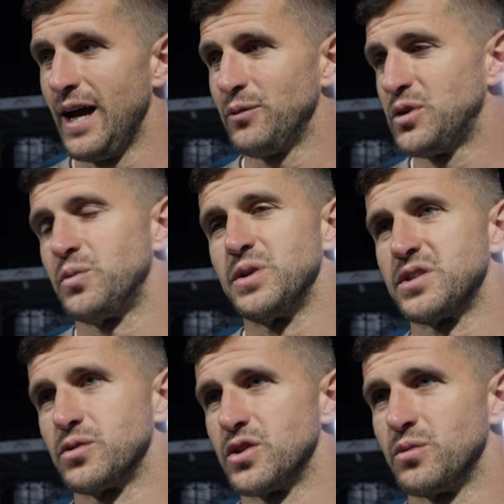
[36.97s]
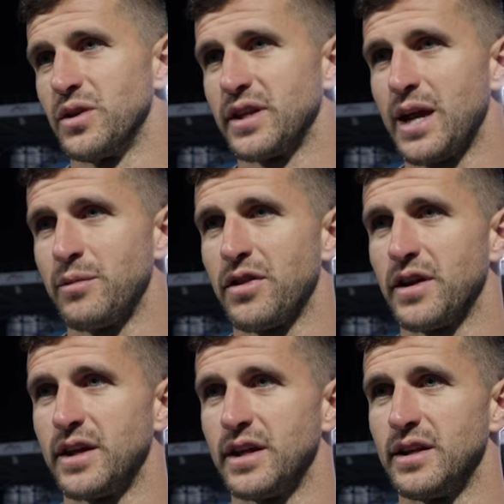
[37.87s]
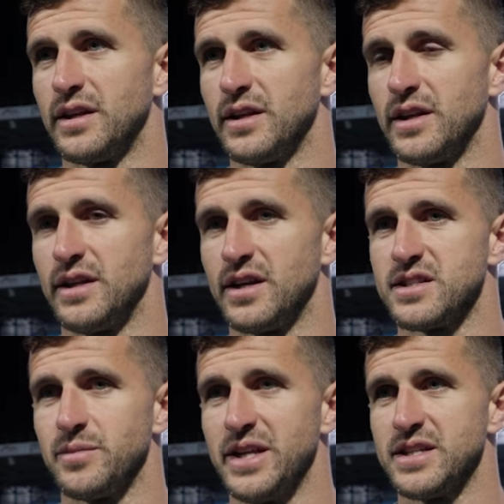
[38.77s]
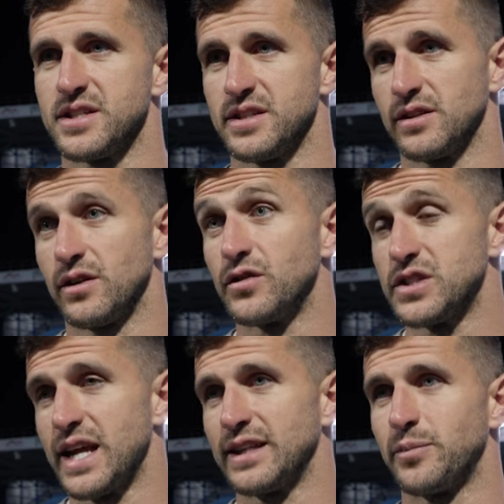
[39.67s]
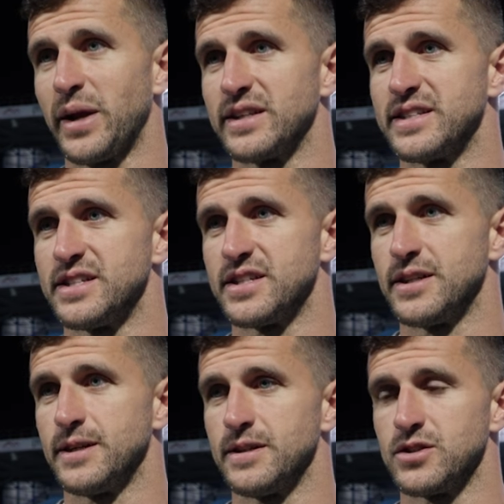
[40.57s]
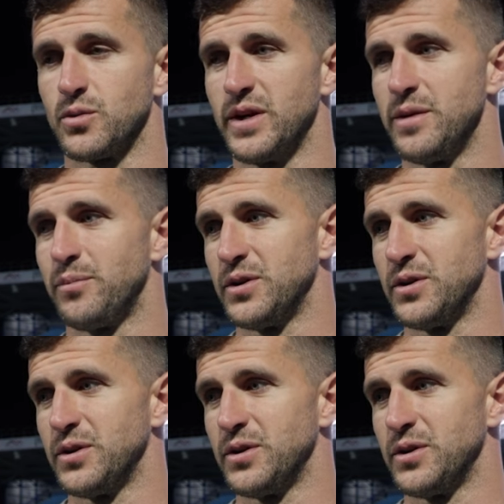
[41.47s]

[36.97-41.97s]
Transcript: We still should have won the game, I think, in 90 minutes and obviously had the penalty to win it.